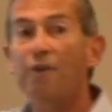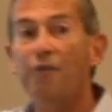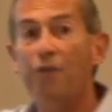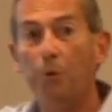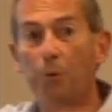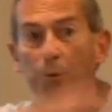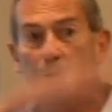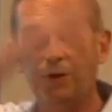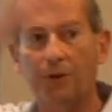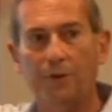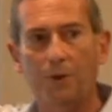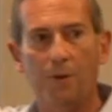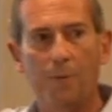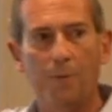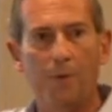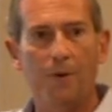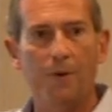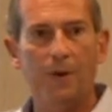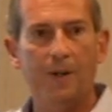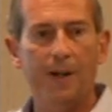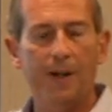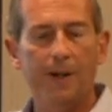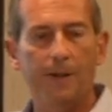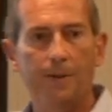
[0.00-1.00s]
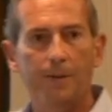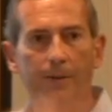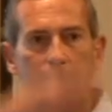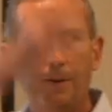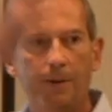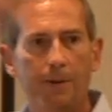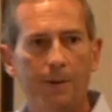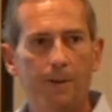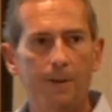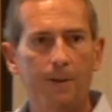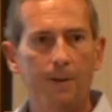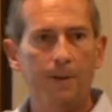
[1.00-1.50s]
overall stock market
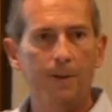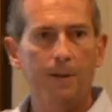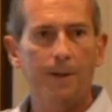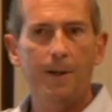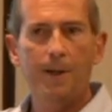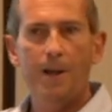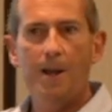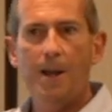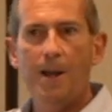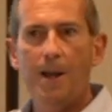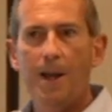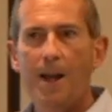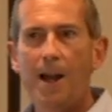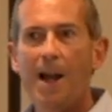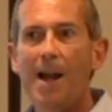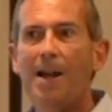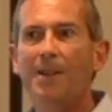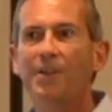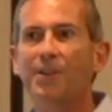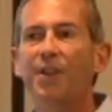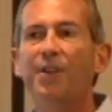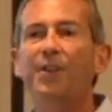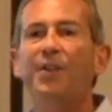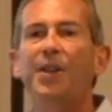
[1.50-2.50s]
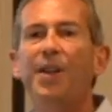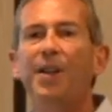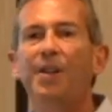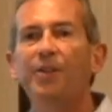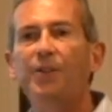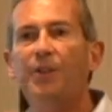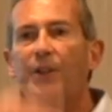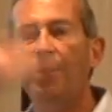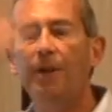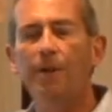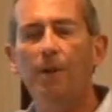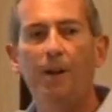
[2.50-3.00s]
and the
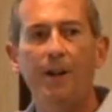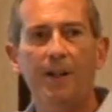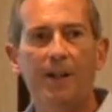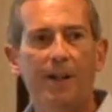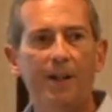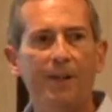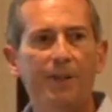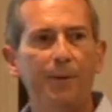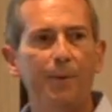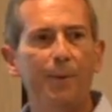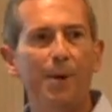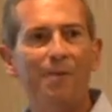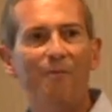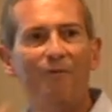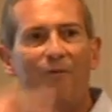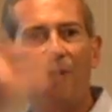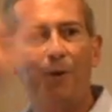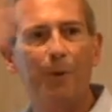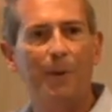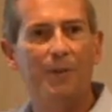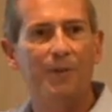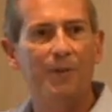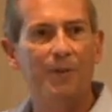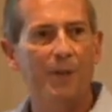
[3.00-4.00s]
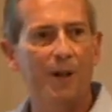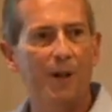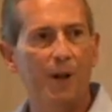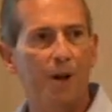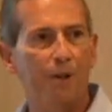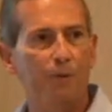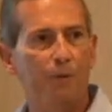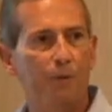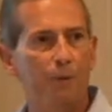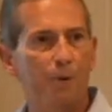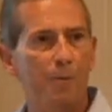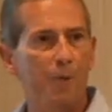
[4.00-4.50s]
things that are likely to influence that
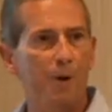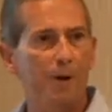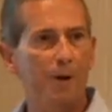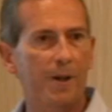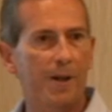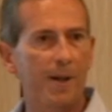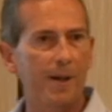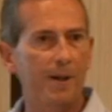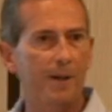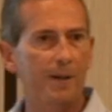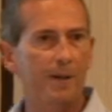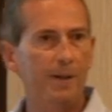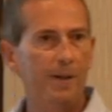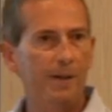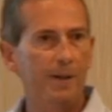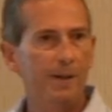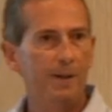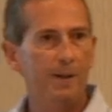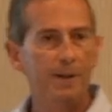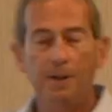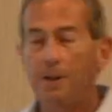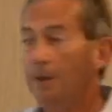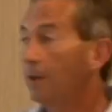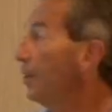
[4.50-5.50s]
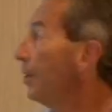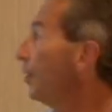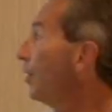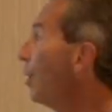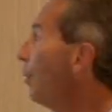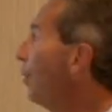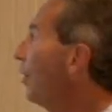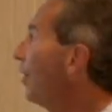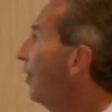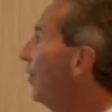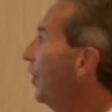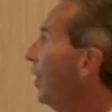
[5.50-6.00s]
overall market.
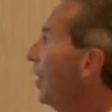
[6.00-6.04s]
So we're